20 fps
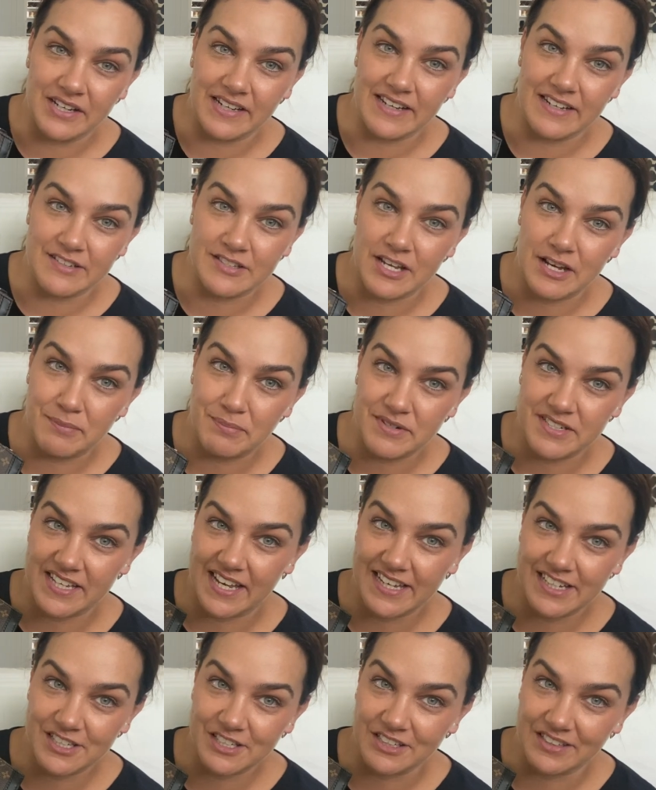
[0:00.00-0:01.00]

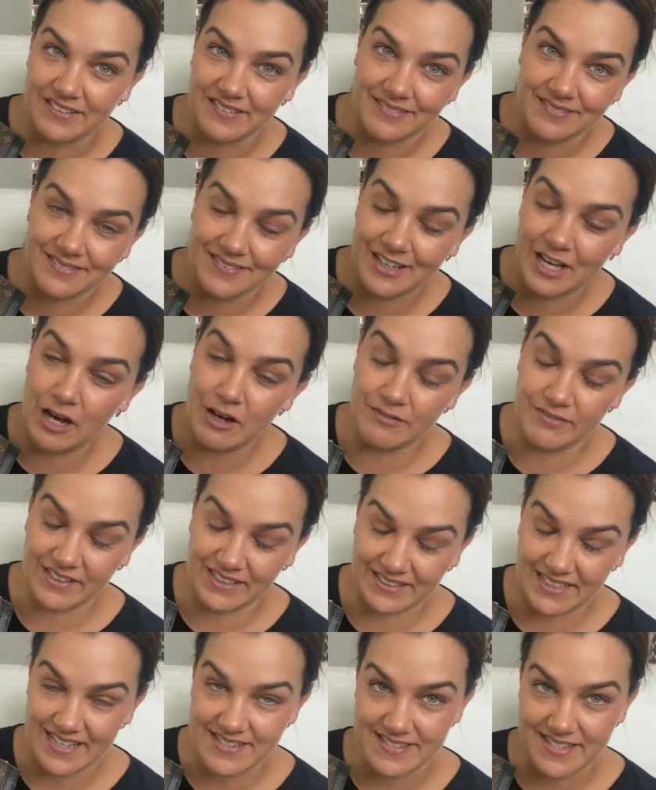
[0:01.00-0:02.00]
interpretation of a
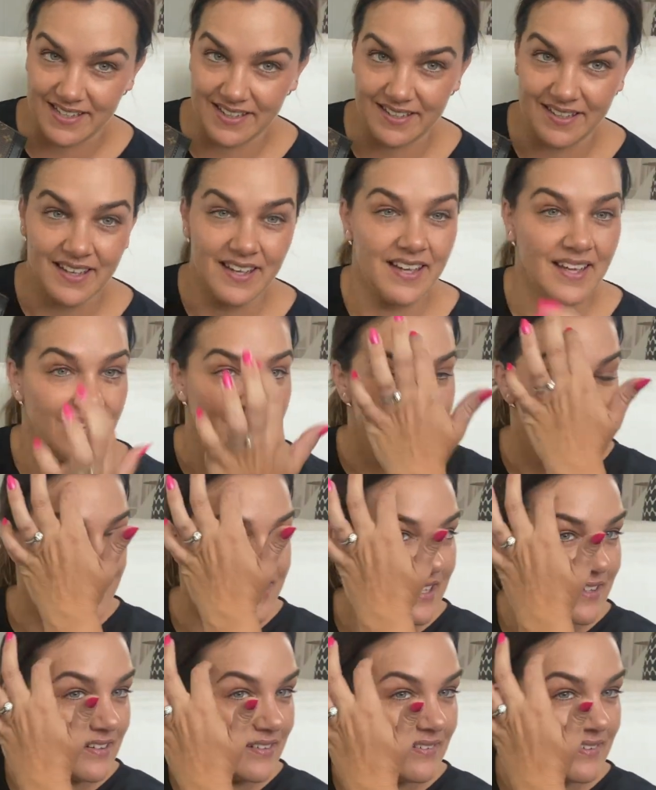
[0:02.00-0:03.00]
classic.
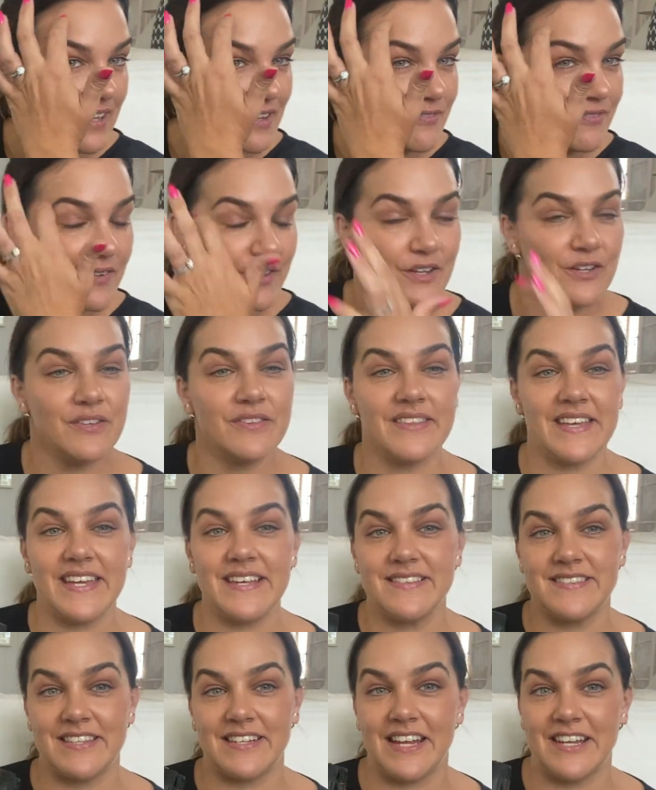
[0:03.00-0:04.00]
So a few
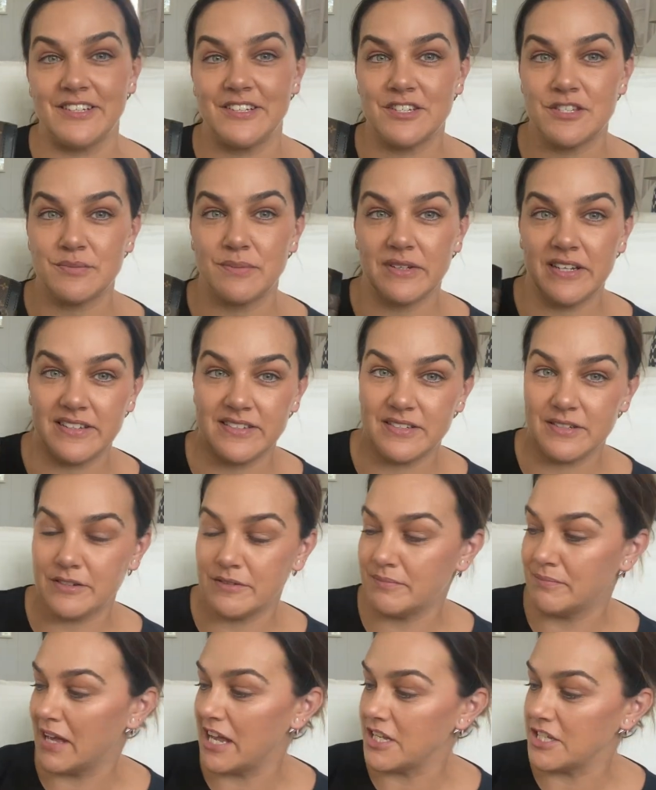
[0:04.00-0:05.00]
things that I just wanted to
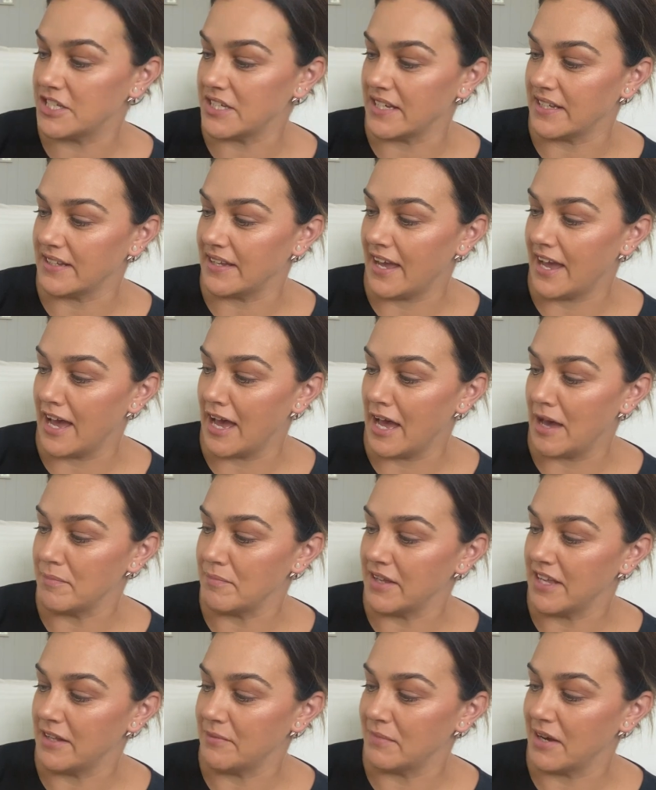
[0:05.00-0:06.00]
mention
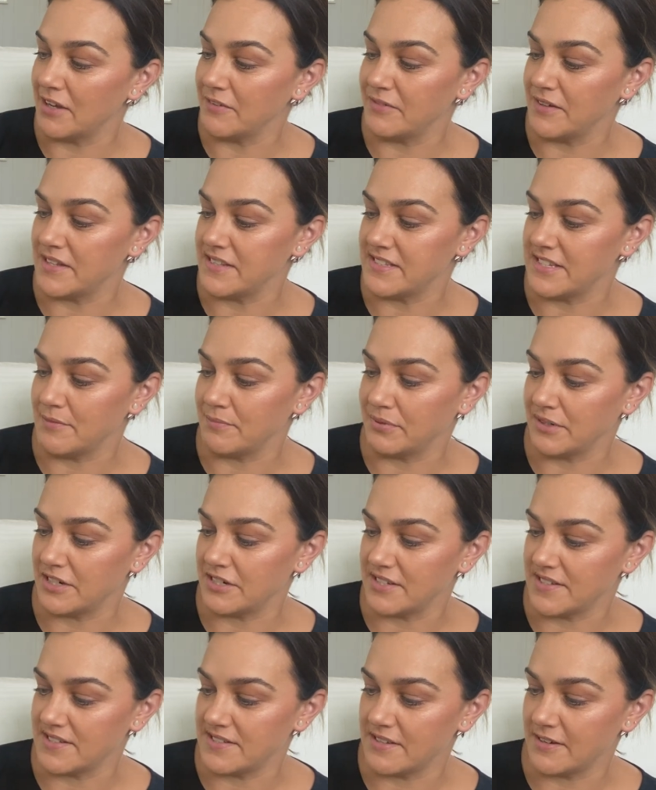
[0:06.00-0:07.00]
in my first
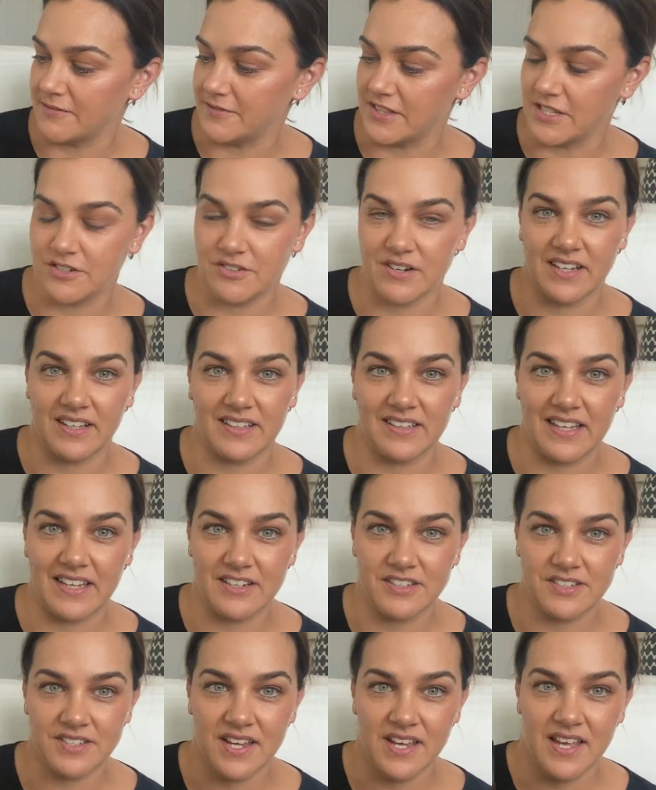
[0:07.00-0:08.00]
impressions of the trunk
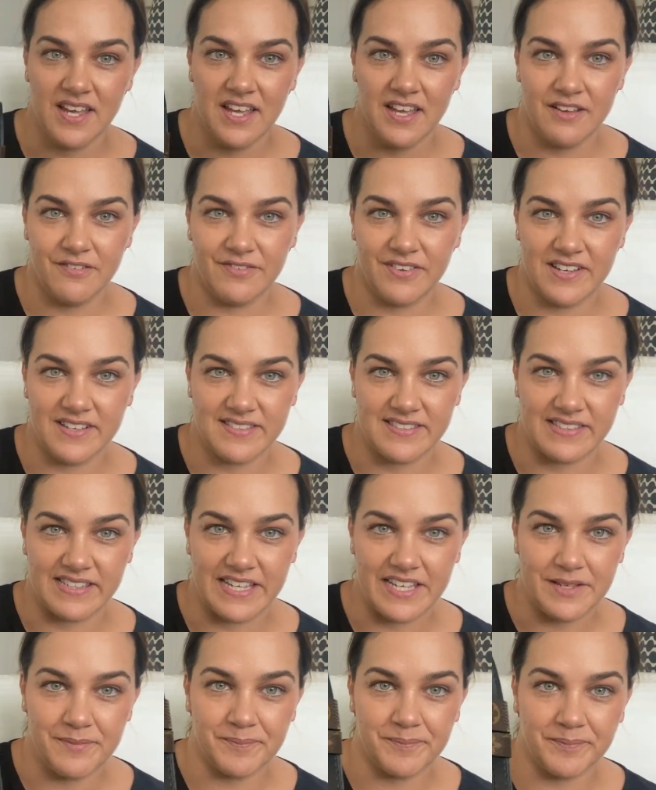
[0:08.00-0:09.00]
clutch.
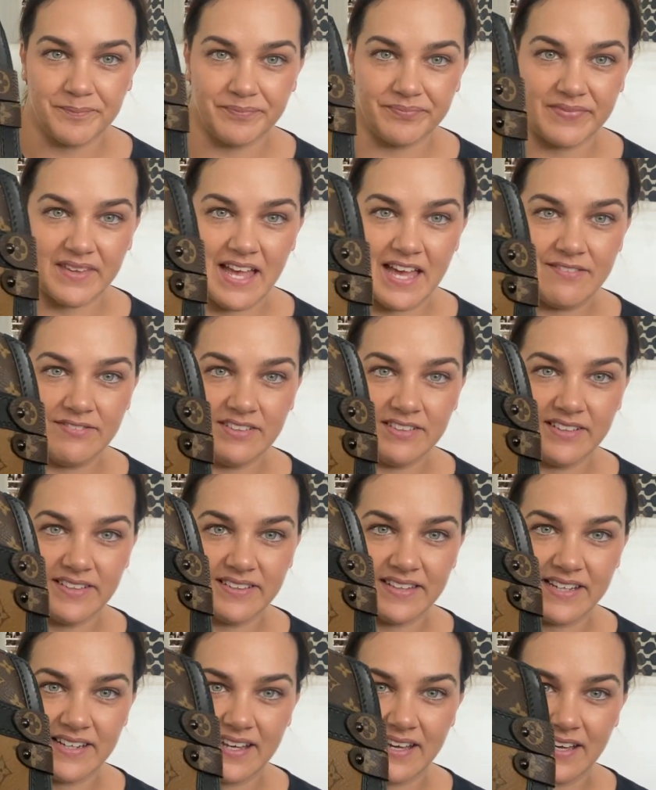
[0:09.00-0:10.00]
Firstly, have a look at
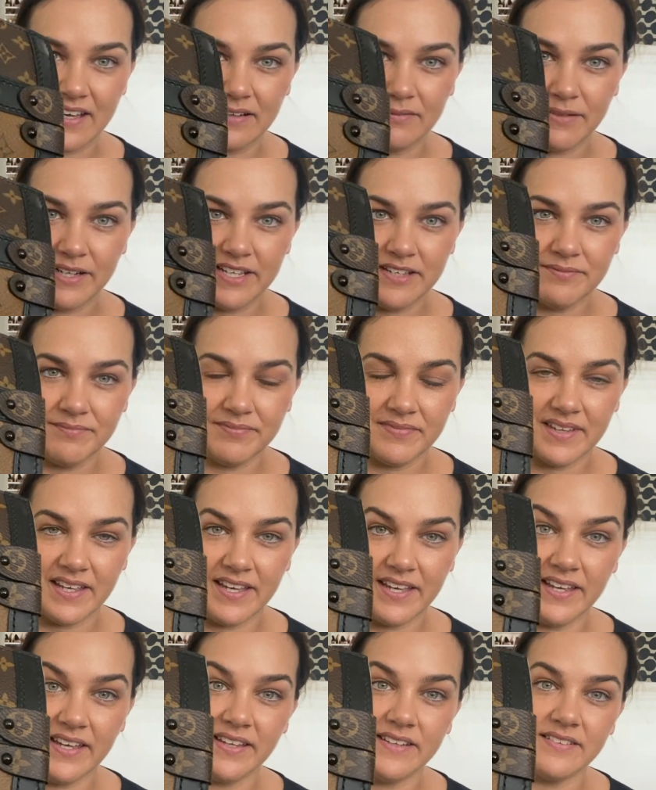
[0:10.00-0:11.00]
that hardware.
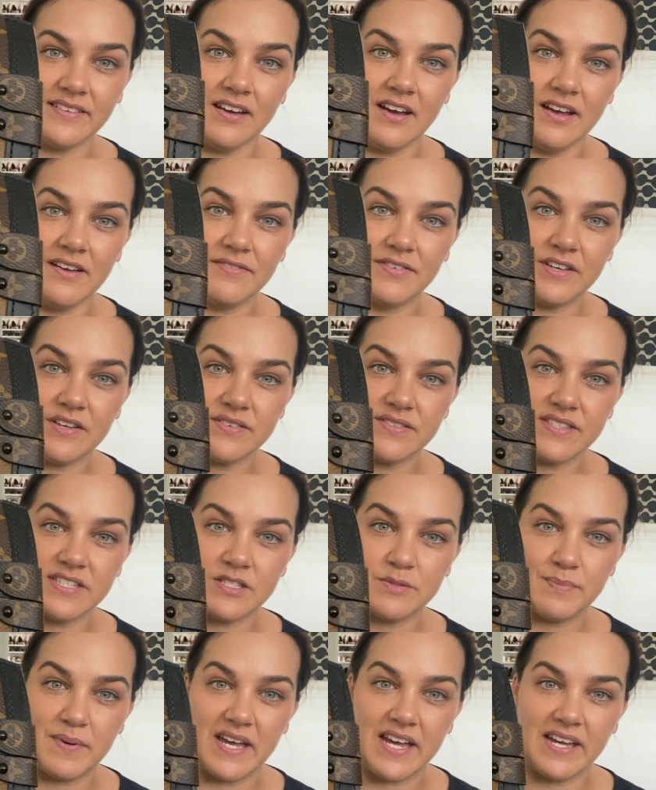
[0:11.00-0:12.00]
And I've used
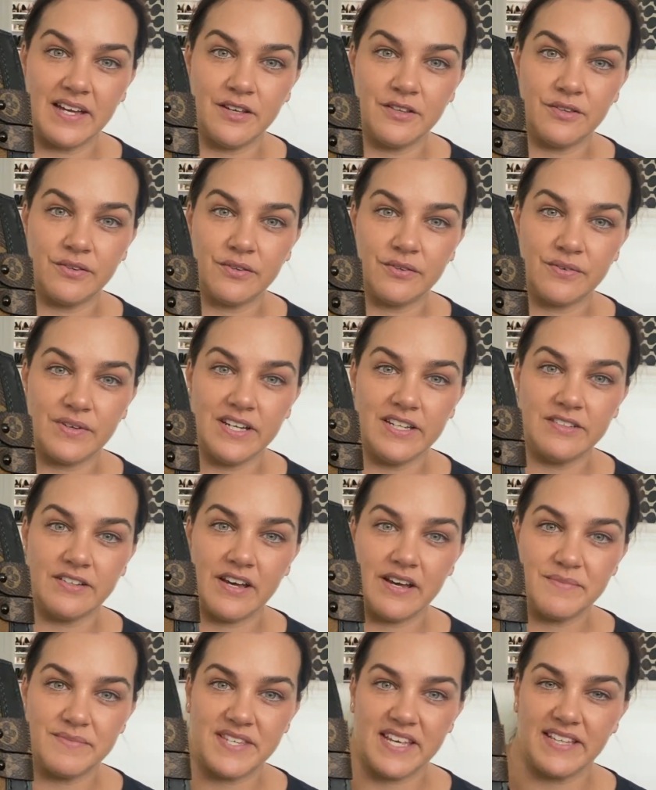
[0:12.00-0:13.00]
this bag 3
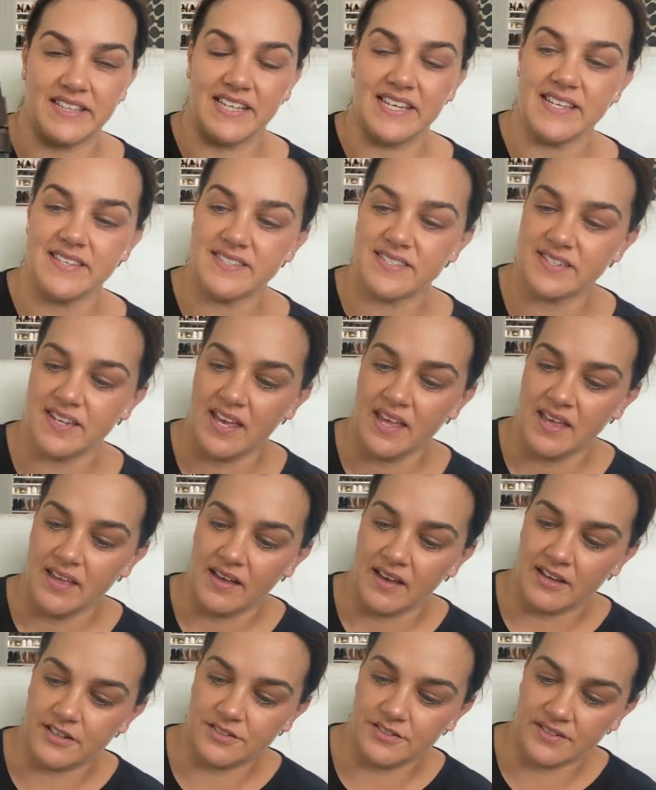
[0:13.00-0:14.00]
times at least.
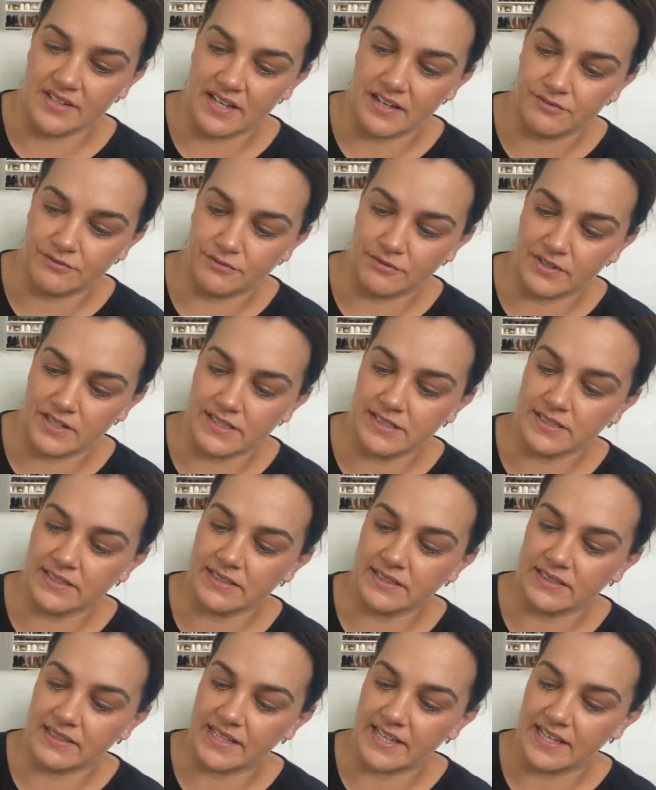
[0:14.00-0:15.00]
I do have one
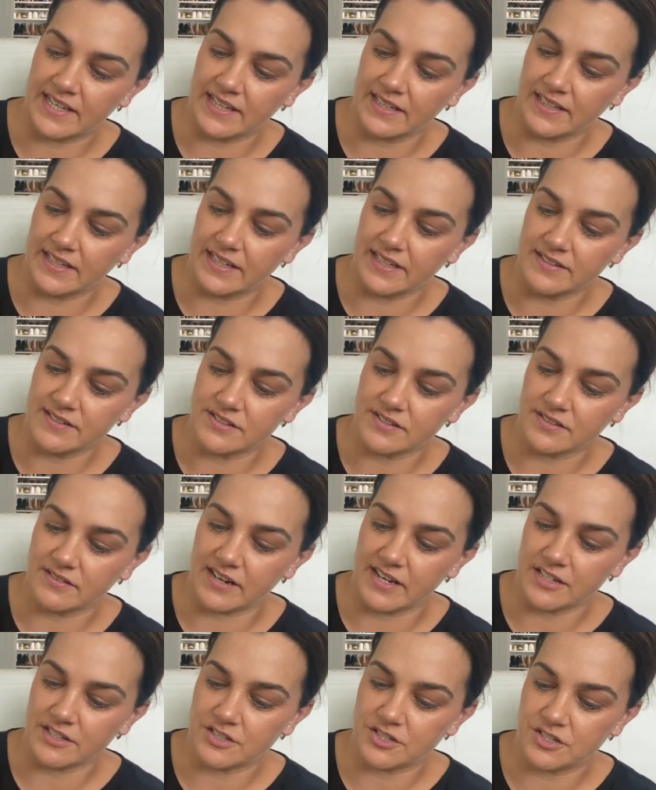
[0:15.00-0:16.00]
little hairline
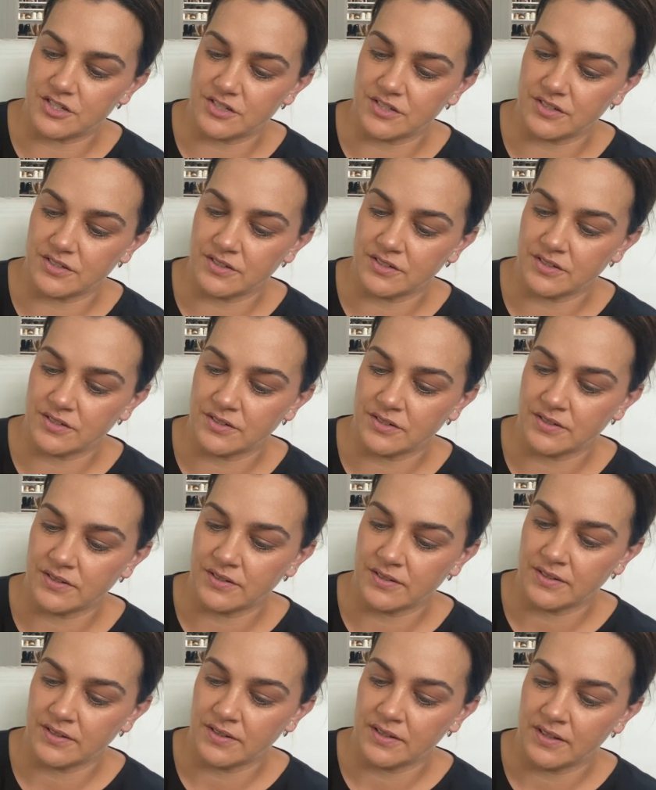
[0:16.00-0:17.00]
scratch
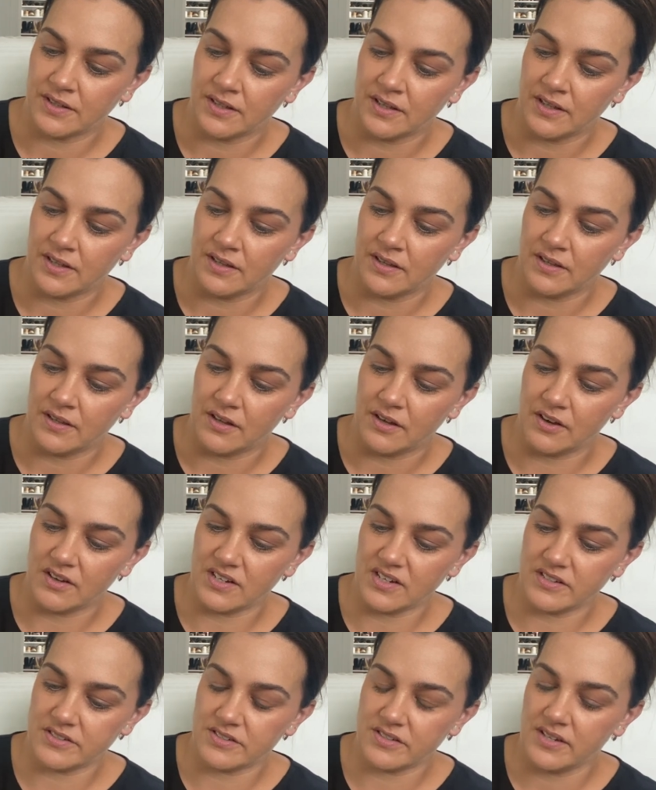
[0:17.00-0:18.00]
on
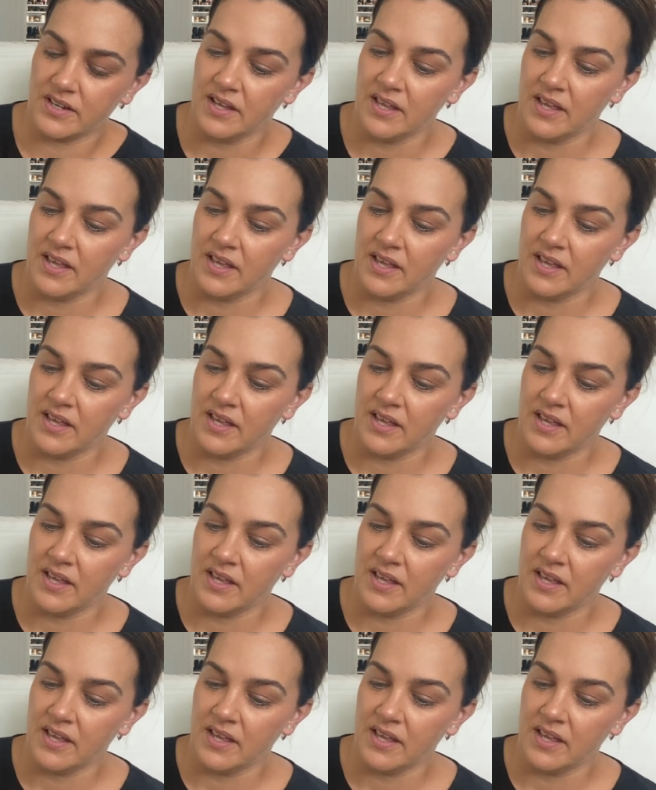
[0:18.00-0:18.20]
it.